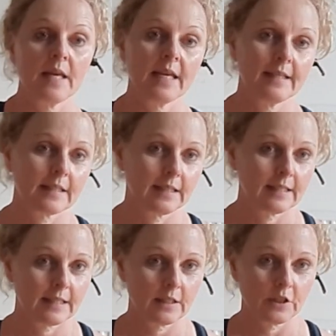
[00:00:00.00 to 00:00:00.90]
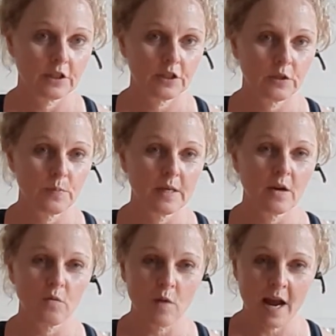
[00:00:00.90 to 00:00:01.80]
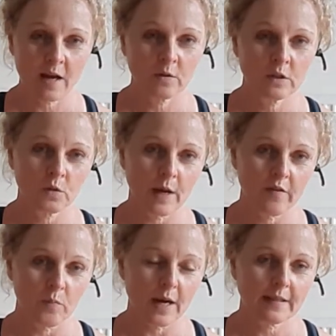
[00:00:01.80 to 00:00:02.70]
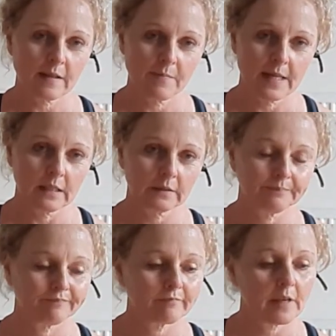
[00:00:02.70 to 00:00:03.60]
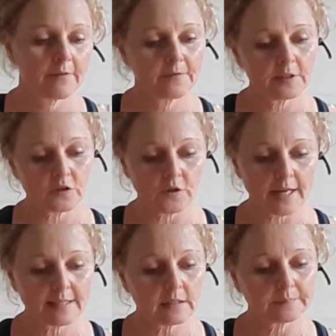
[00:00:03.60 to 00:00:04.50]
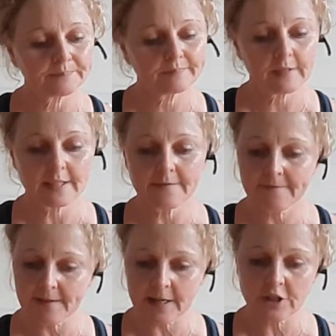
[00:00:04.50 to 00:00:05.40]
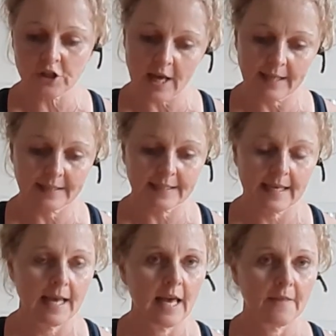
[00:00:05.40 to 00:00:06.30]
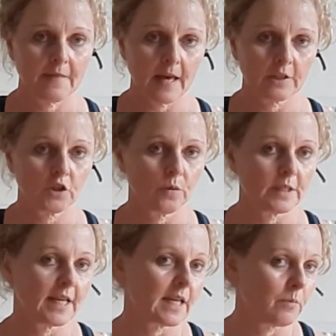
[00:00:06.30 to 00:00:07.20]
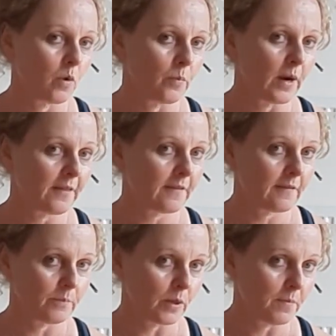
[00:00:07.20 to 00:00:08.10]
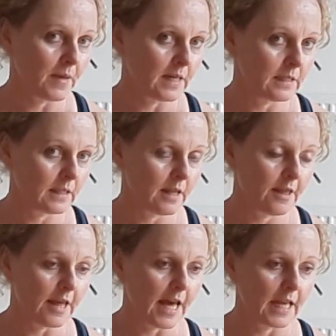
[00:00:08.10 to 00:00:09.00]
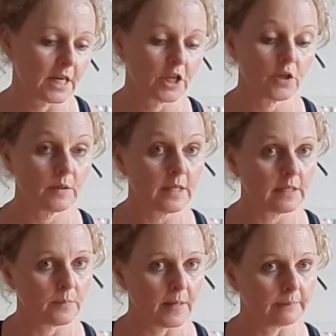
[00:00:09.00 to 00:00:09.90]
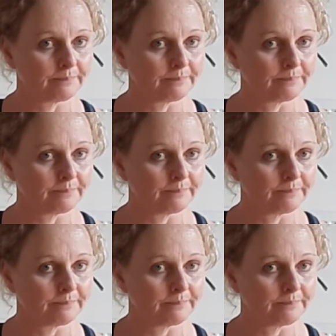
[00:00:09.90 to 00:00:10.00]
is considered to be around 12 breaths a minute. If you're stressed, there's a fair chance that you are taking more breaths per minute than you need to be.